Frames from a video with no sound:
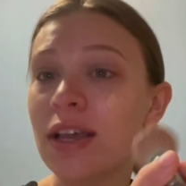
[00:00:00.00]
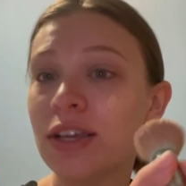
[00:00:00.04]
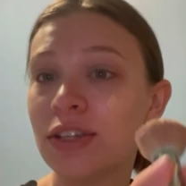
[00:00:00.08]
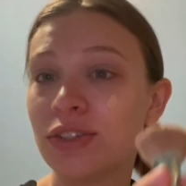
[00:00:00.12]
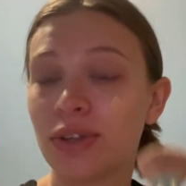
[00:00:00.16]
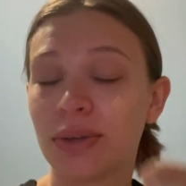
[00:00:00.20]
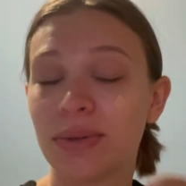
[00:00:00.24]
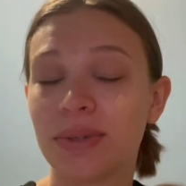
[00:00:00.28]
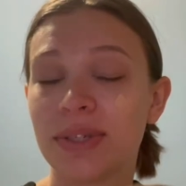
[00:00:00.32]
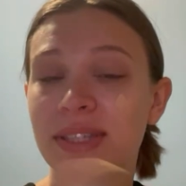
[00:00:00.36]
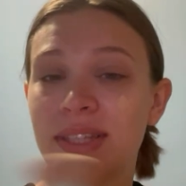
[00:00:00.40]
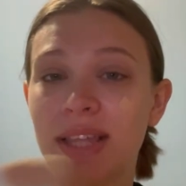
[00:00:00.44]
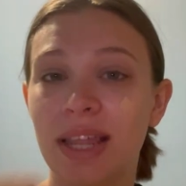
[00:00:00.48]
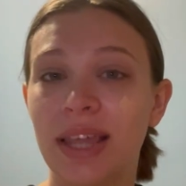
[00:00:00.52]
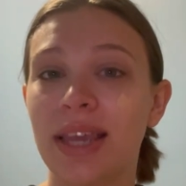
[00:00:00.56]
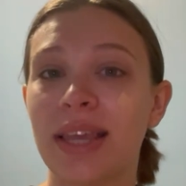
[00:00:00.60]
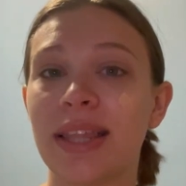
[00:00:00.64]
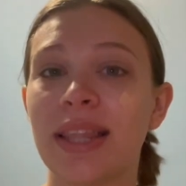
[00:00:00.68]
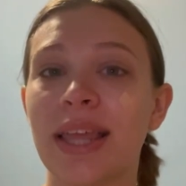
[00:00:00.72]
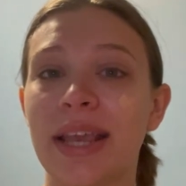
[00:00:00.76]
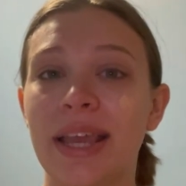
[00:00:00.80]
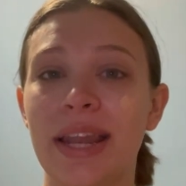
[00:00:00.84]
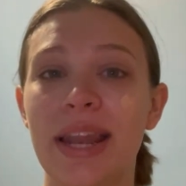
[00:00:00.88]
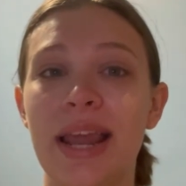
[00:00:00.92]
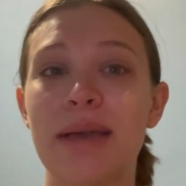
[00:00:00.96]
So I was sitting in
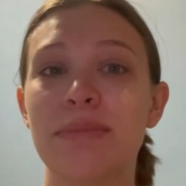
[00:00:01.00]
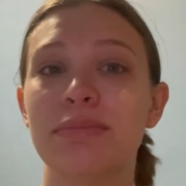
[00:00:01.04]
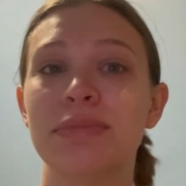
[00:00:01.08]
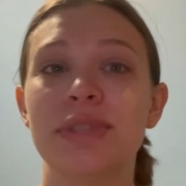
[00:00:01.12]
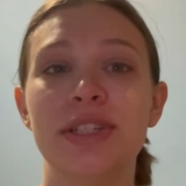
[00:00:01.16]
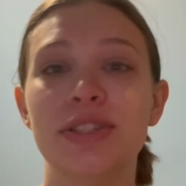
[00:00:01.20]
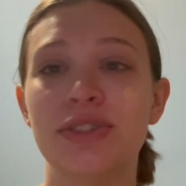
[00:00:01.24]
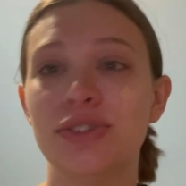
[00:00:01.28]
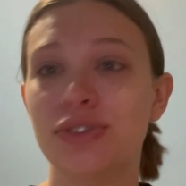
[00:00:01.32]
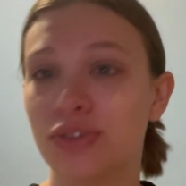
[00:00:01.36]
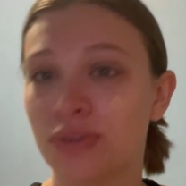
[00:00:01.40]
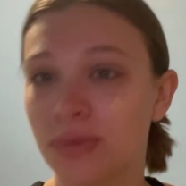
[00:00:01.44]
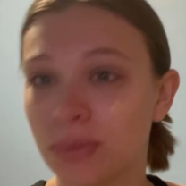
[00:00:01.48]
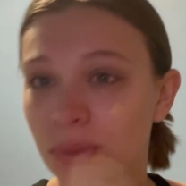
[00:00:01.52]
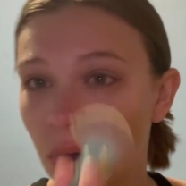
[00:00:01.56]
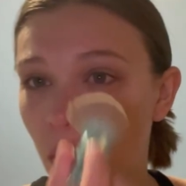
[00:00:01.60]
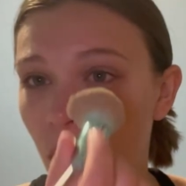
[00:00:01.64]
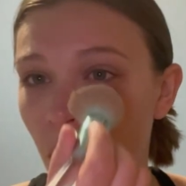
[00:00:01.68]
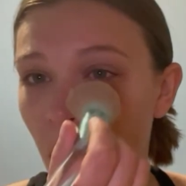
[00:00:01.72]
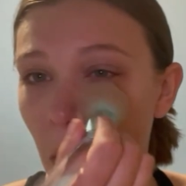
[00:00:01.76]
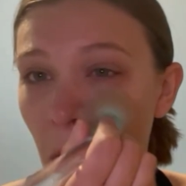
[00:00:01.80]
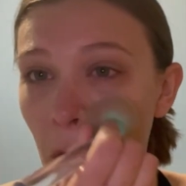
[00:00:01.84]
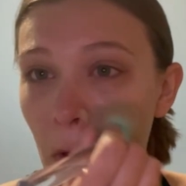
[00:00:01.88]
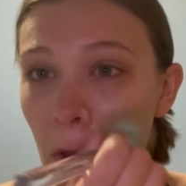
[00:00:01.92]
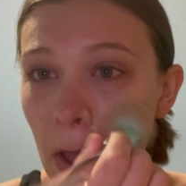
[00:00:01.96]
like an empty Zoom
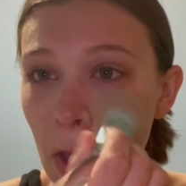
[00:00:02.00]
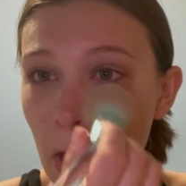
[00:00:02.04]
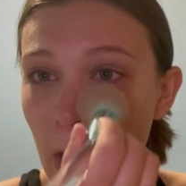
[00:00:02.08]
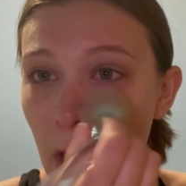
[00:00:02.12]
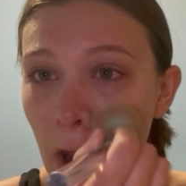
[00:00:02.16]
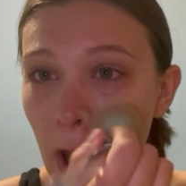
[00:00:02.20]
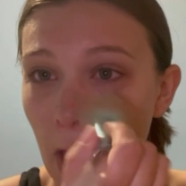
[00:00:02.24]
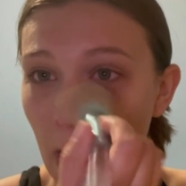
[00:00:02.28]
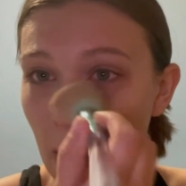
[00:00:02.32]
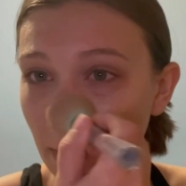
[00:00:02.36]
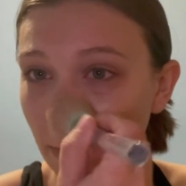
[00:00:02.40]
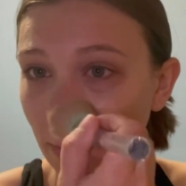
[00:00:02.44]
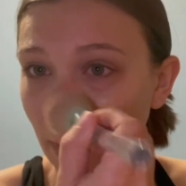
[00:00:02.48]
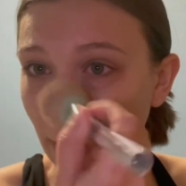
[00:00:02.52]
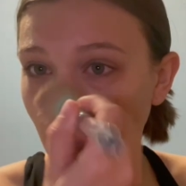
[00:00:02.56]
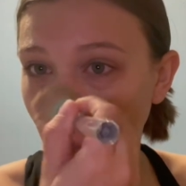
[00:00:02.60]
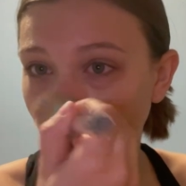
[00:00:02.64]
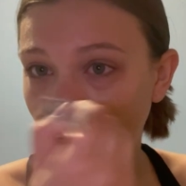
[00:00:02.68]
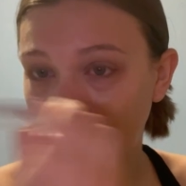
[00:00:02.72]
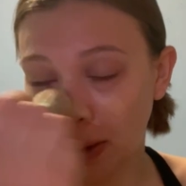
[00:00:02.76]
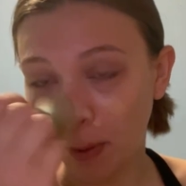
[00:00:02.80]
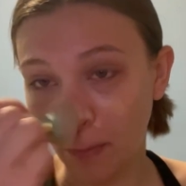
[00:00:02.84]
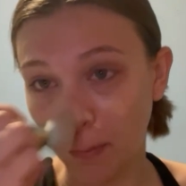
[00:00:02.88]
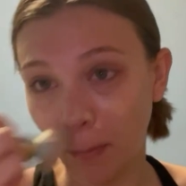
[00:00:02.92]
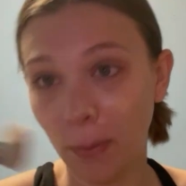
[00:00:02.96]
call, and I'm
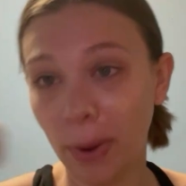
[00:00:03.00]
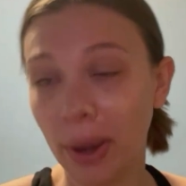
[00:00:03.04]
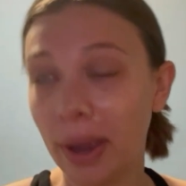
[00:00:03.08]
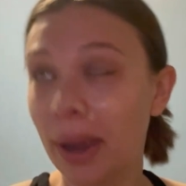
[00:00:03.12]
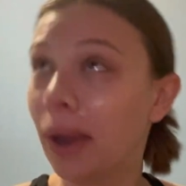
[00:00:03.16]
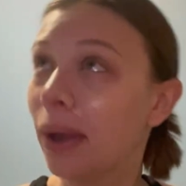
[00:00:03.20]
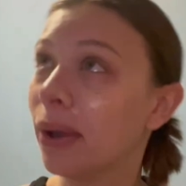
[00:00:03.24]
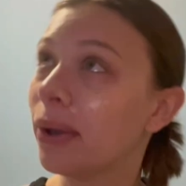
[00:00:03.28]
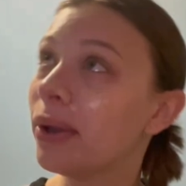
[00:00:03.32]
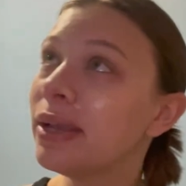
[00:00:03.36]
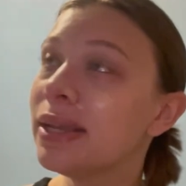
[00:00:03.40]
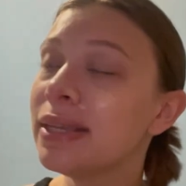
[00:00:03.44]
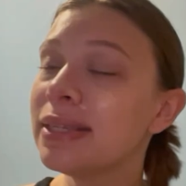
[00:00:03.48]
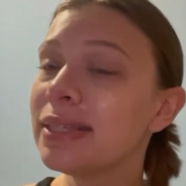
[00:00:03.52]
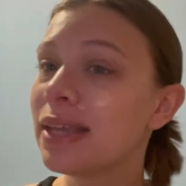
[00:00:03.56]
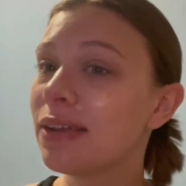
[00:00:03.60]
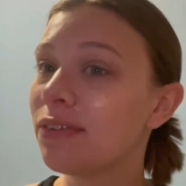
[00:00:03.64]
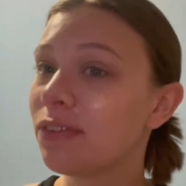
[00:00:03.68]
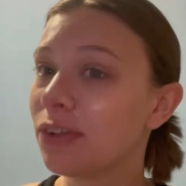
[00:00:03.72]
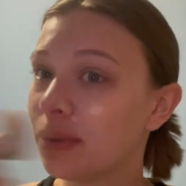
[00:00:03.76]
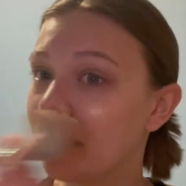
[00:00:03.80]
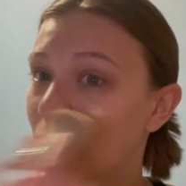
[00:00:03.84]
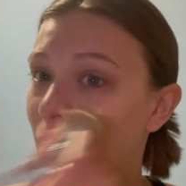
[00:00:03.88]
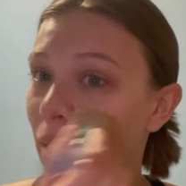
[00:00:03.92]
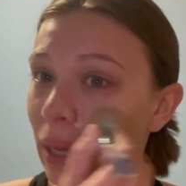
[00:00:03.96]
like, where is
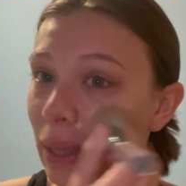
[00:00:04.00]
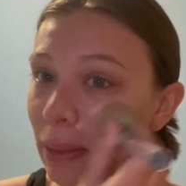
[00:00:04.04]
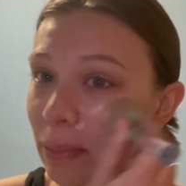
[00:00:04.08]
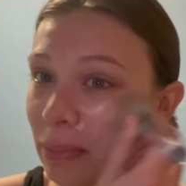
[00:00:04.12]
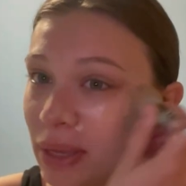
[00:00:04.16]
everybody?